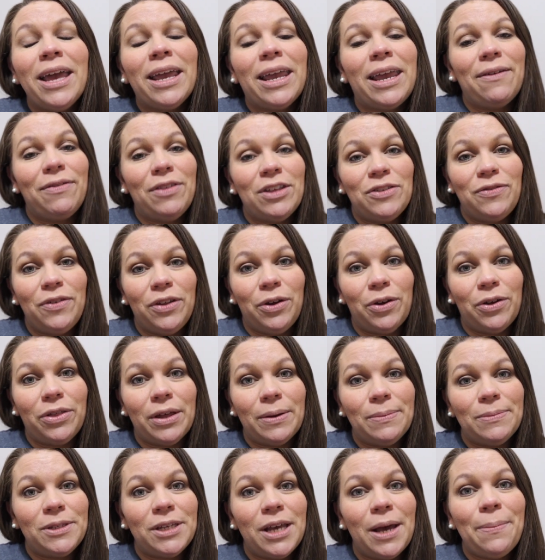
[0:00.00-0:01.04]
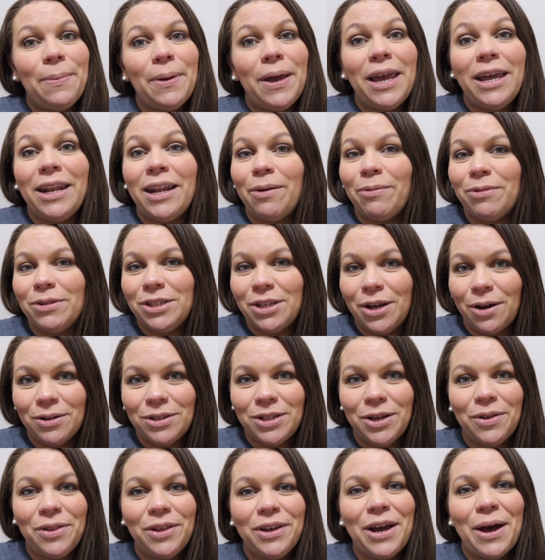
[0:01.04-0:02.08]
Give this video a thumbs up and I will talk to
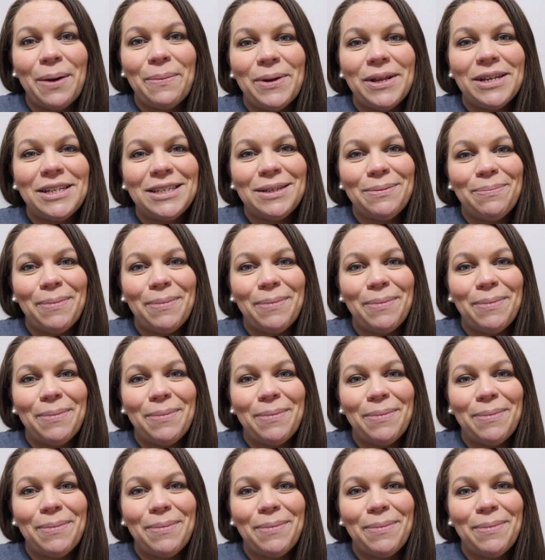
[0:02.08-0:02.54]
you in the comments.